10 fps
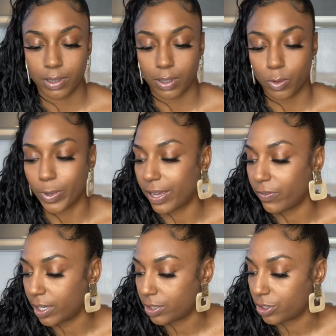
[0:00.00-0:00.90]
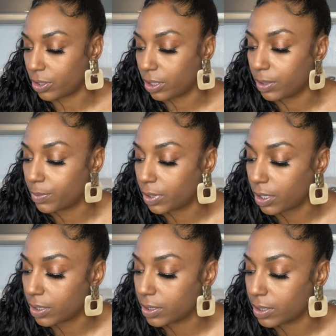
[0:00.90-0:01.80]
Oh wait, I forgot to show the lip
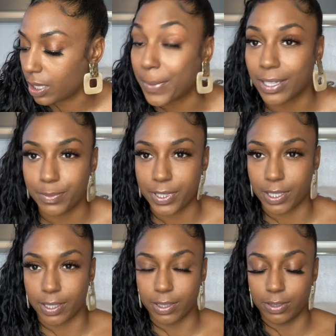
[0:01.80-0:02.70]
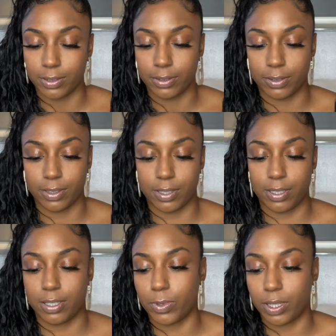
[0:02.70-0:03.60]
gloss. I mean lipstick.
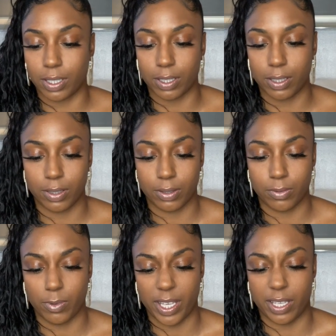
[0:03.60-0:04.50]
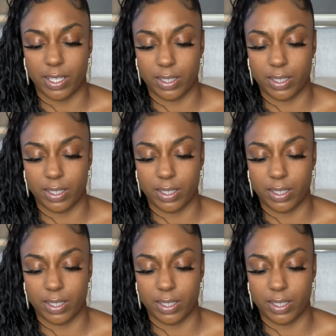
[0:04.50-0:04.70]
This is what the, wait.